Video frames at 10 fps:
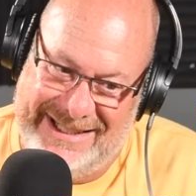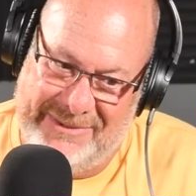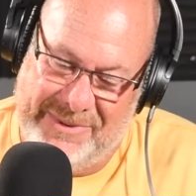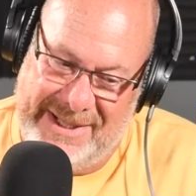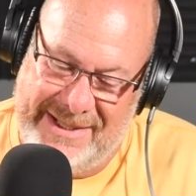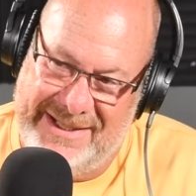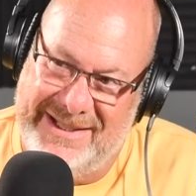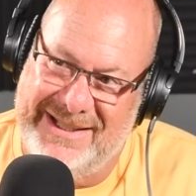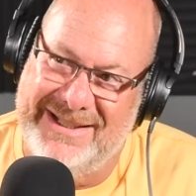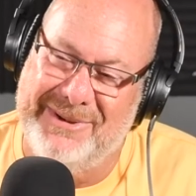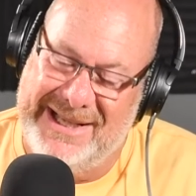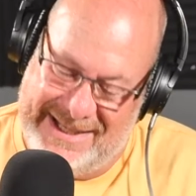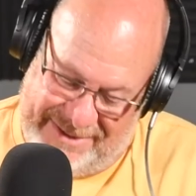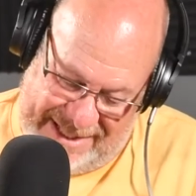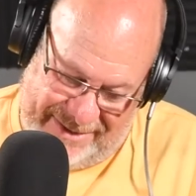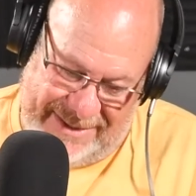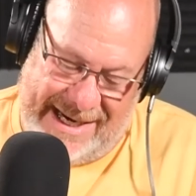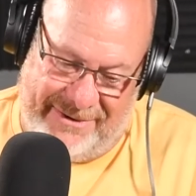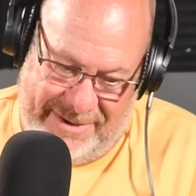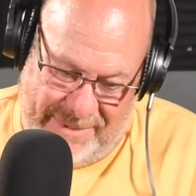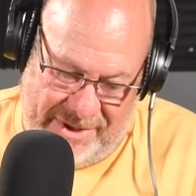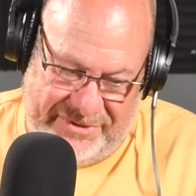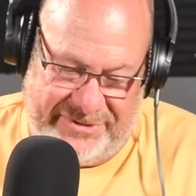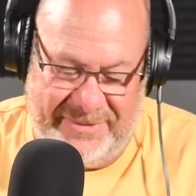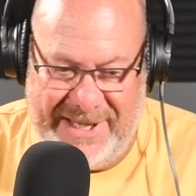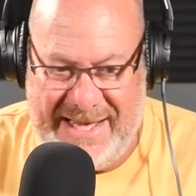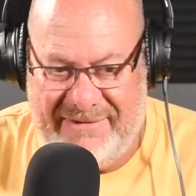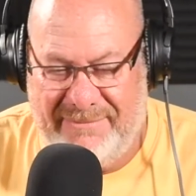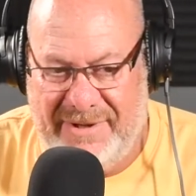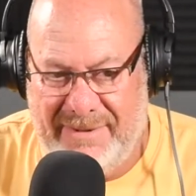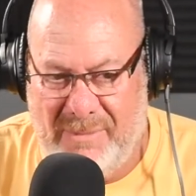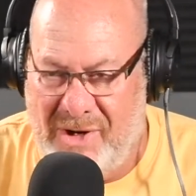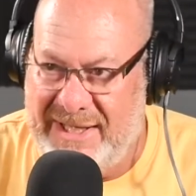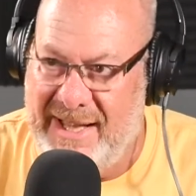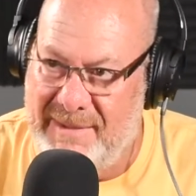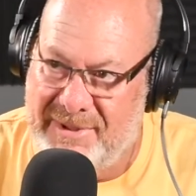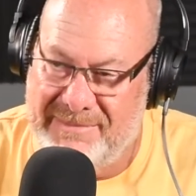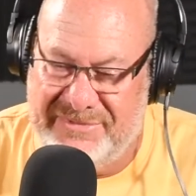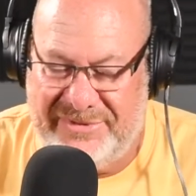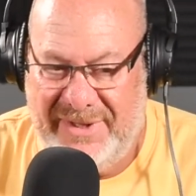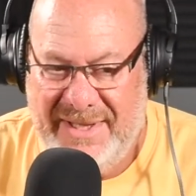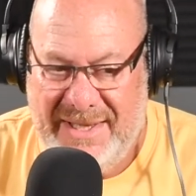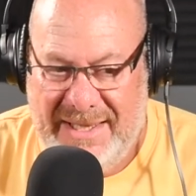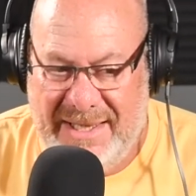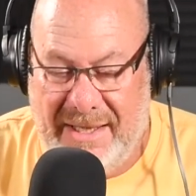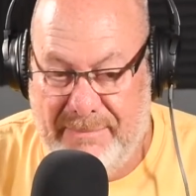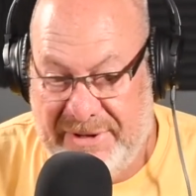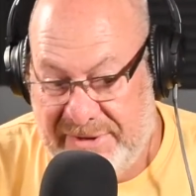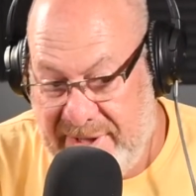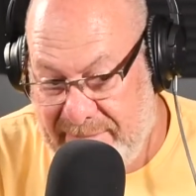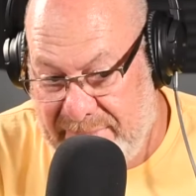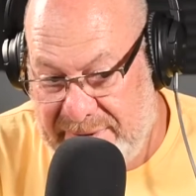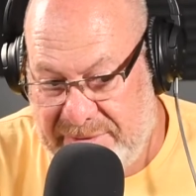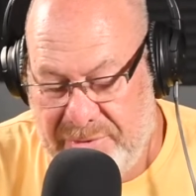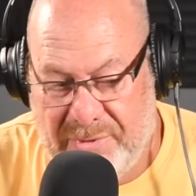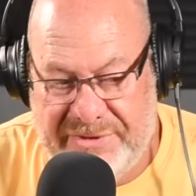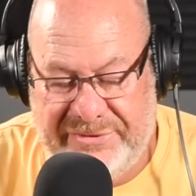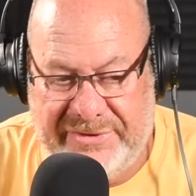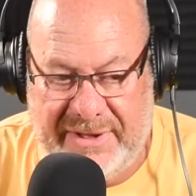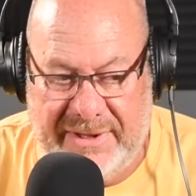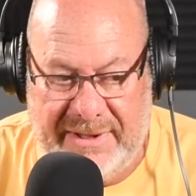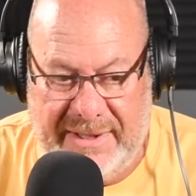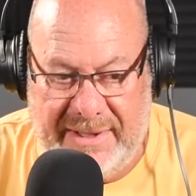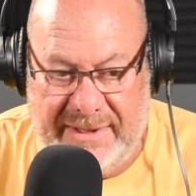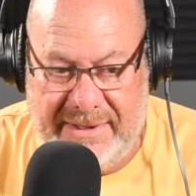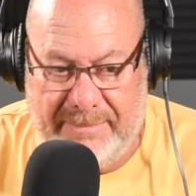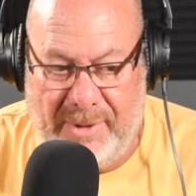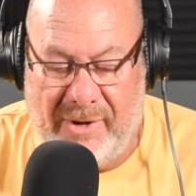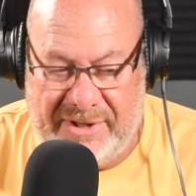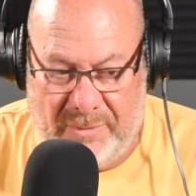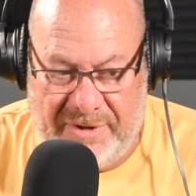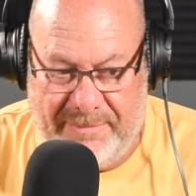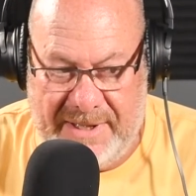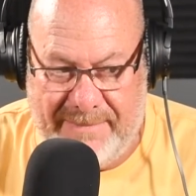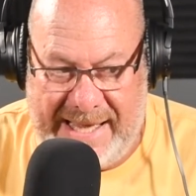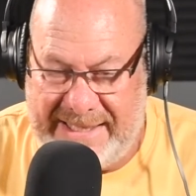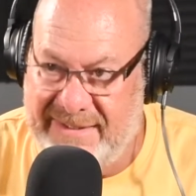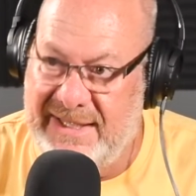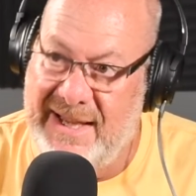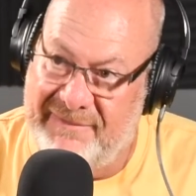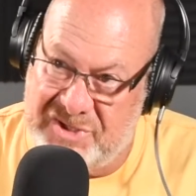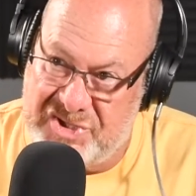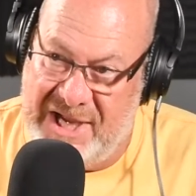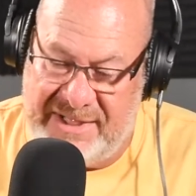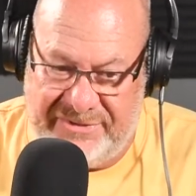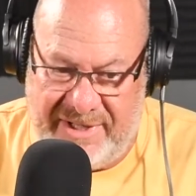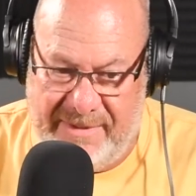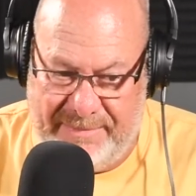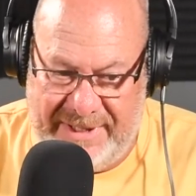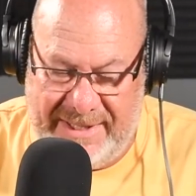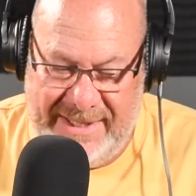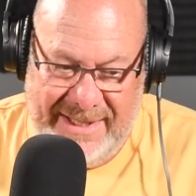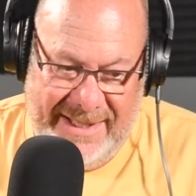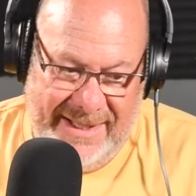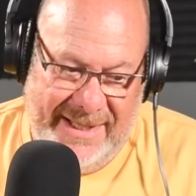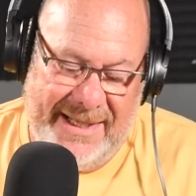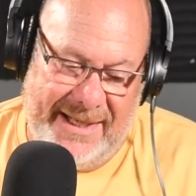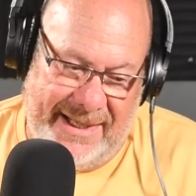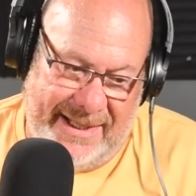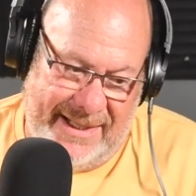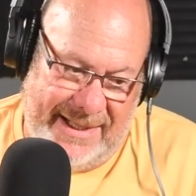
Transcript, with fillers: we have Larry, we, Larry we Most. Larry Most. We have uh, Mark Abrams. Uh, Bill Kimball, who was uh, a, a partner with me back at the AfterShokz company. Okay. Uh,